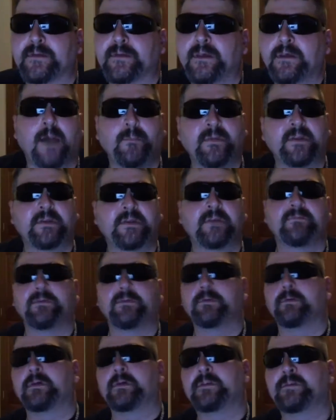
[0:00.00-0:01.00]
I'm gonna give
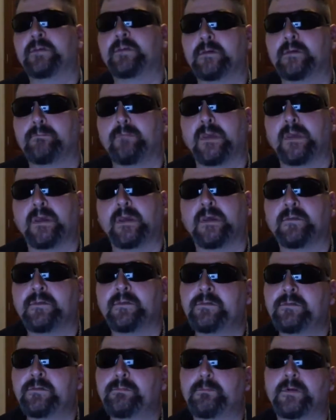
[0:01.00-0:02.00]
you a tip, man.
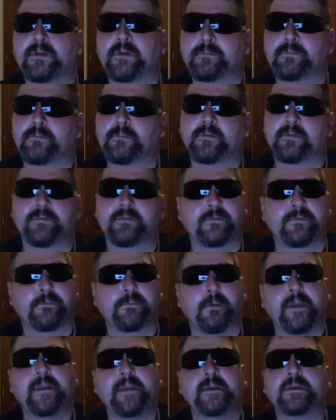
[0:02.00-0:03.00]
This one is worth its
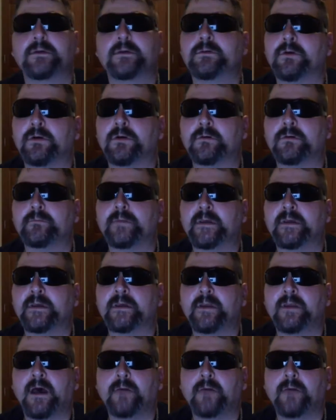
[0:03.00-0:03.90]
weight in gold, man.